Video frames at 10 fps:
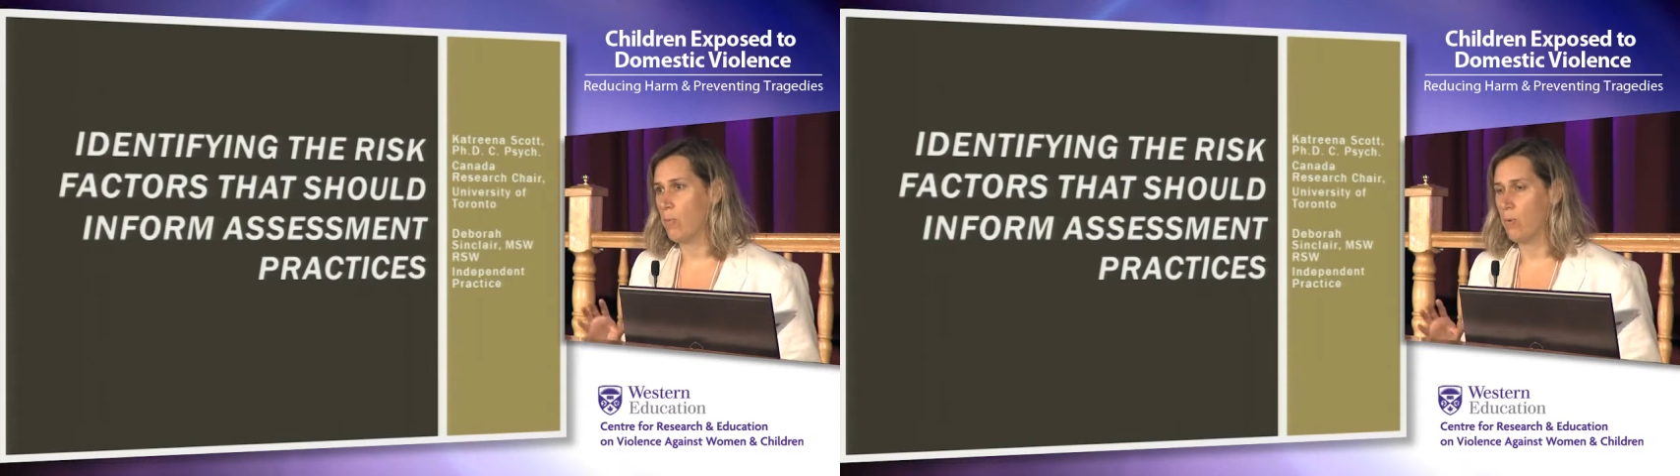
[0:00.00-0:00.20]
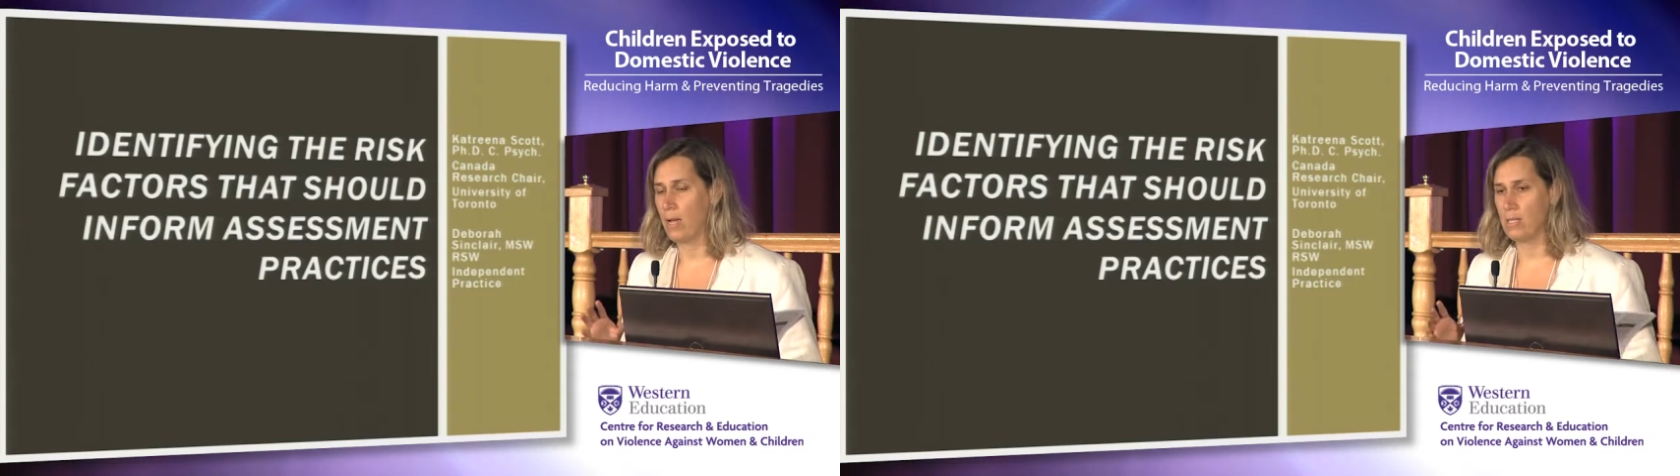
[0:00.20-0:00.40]

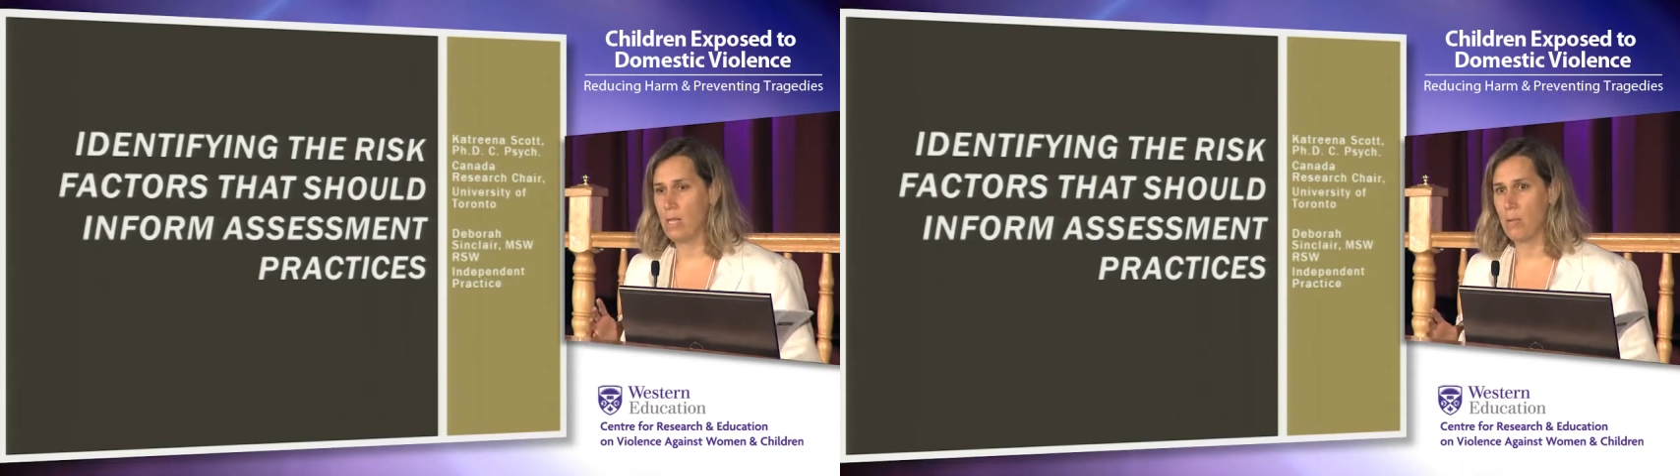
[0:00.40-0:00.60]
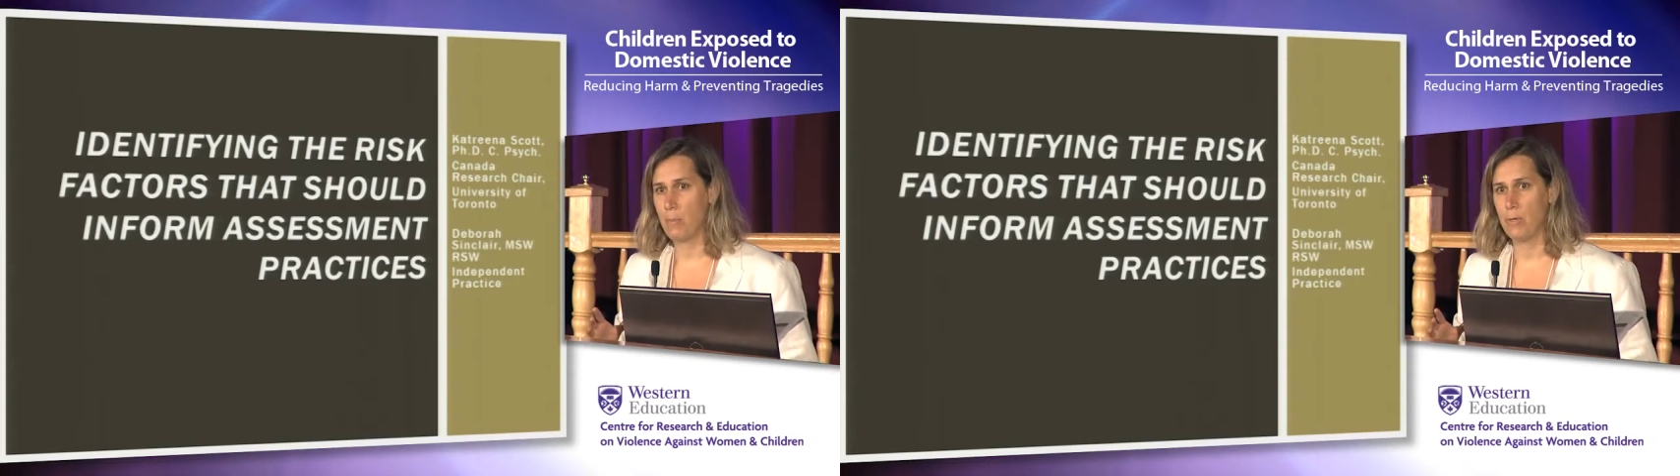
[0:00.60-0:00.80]
more
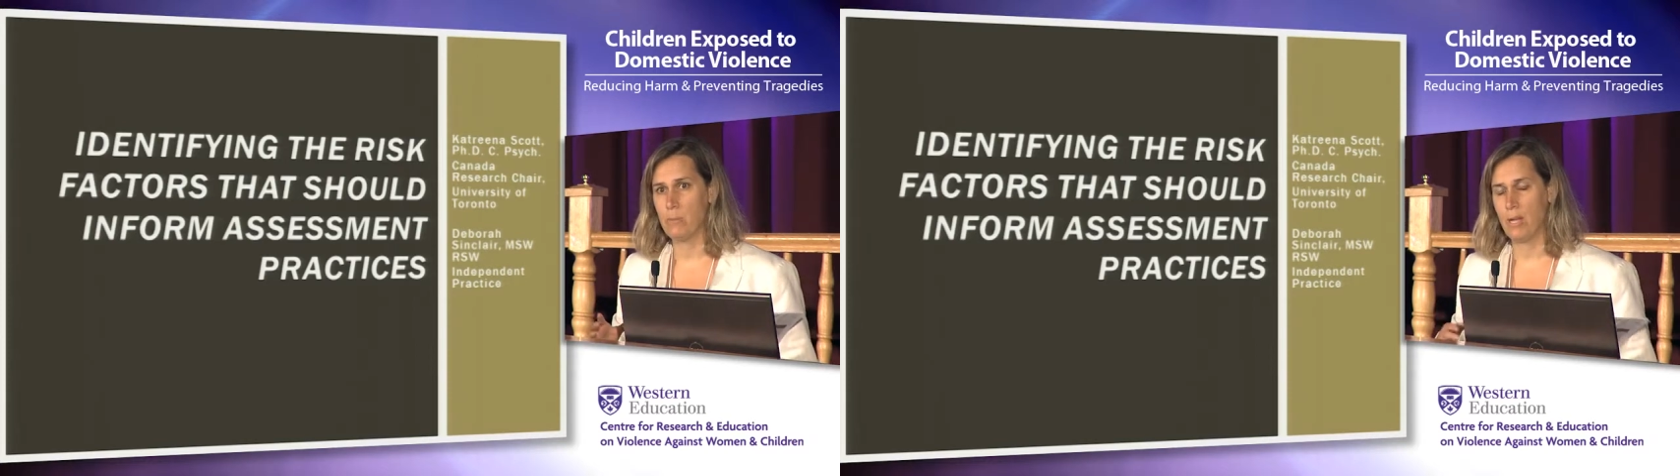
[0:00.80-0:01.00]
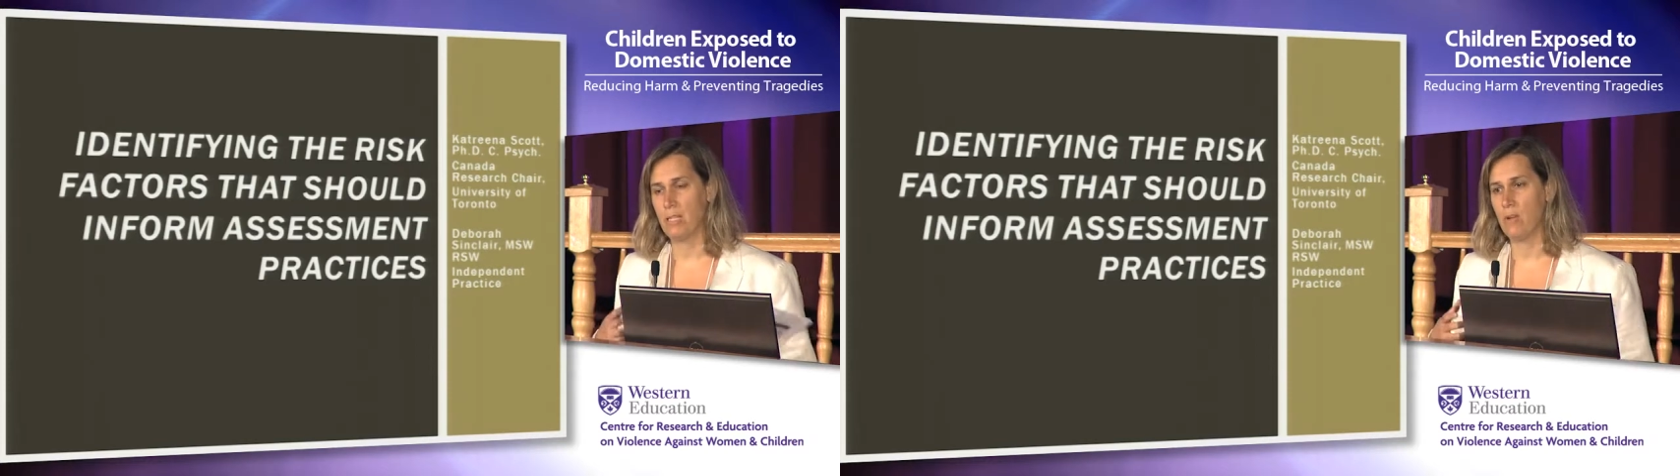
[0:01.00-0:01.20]
academic
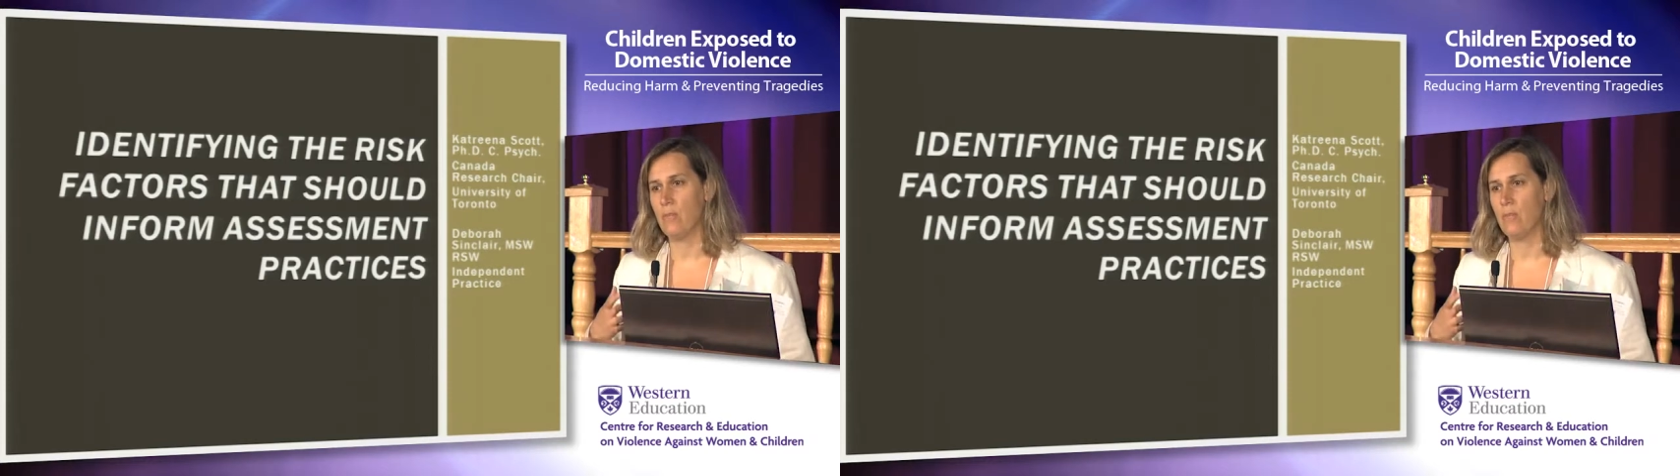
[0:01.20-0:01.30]
perspective,